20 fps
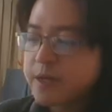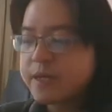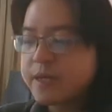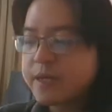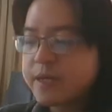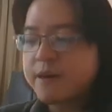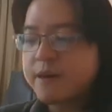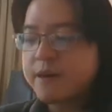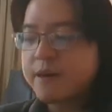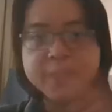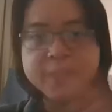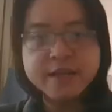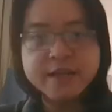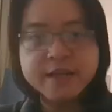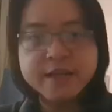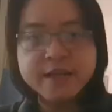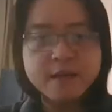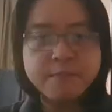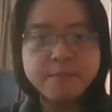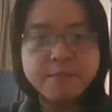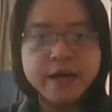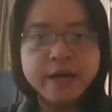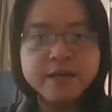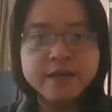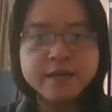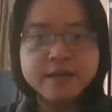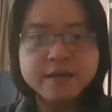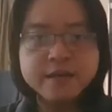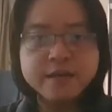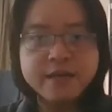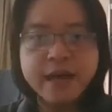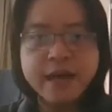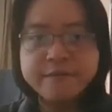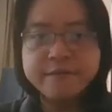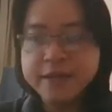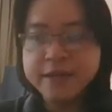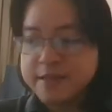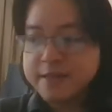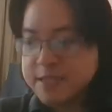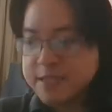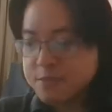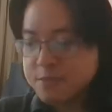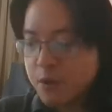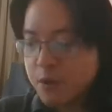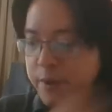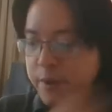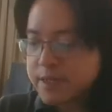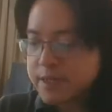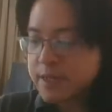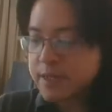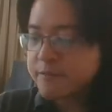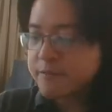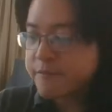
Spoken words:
of finding the particle having this momentum